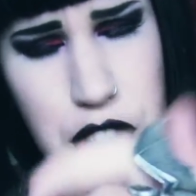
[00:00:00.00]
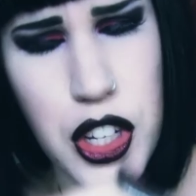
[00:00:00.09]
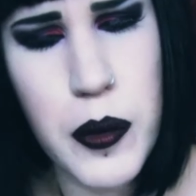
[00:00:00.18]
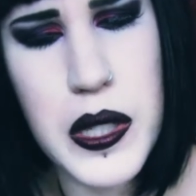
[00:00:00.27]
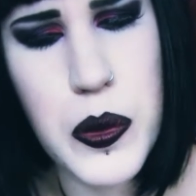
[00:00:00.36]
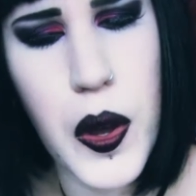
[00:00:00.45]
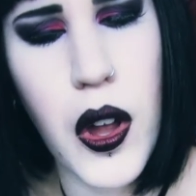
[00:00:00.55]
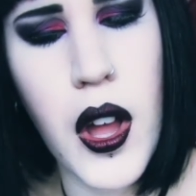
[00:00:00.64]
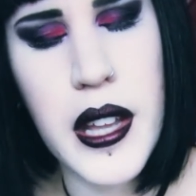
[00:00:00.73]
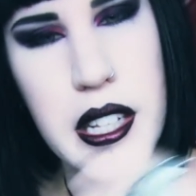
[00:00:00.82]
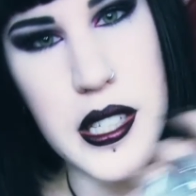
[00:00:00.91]
cheap as well.
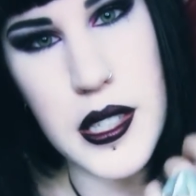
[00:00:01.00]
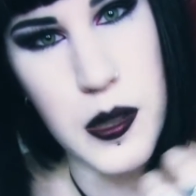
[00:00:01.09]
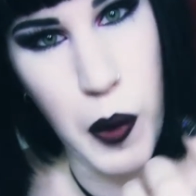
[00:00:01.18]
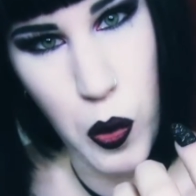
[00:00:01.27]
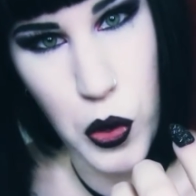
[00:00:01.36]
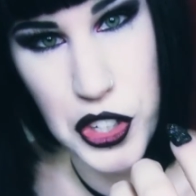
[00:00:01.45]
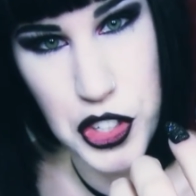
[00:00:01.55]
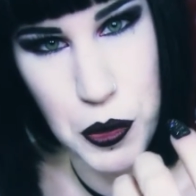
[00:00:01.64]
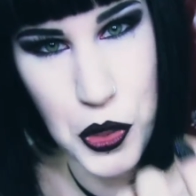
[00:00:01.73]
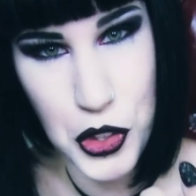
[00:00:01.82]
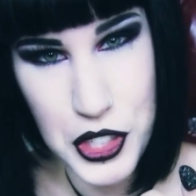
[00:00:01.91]
This is by
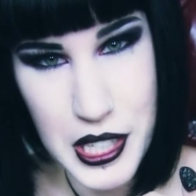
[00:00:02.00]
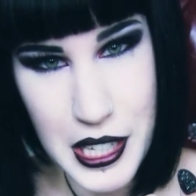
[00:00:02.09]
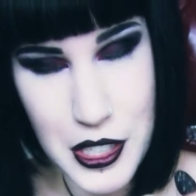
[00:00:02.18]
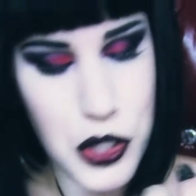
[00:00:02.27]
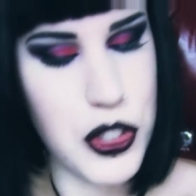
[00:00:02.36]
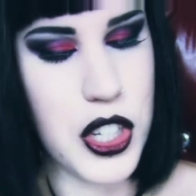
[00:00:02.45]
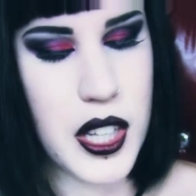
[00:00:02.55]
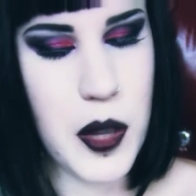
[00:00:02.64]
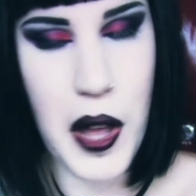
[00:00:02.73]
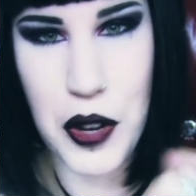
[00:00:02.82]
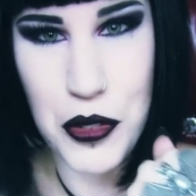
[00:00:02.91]
Worship13, so check
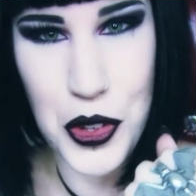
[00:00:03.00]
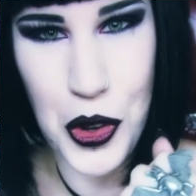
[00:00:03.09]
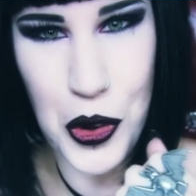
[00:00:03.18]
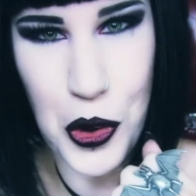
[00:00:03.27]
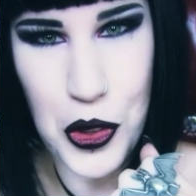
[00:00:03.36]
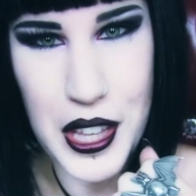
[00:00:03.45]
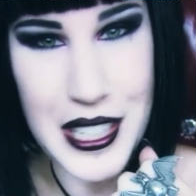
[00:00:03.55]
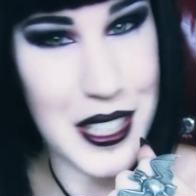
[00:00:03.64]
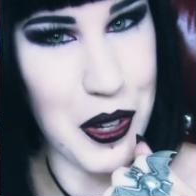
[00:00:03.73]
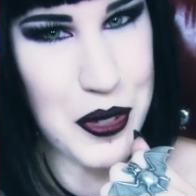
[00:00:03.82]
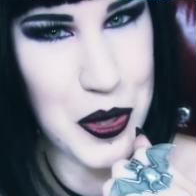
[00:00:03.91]
them out if you don't know their
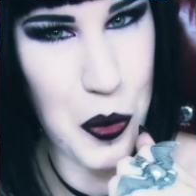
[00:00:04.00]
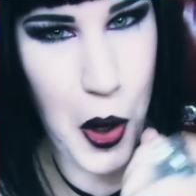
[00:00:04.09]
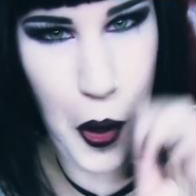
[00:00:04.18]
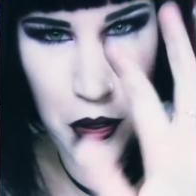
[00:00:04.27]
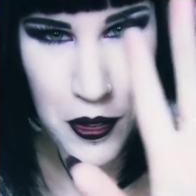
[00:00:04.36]
stuff as well.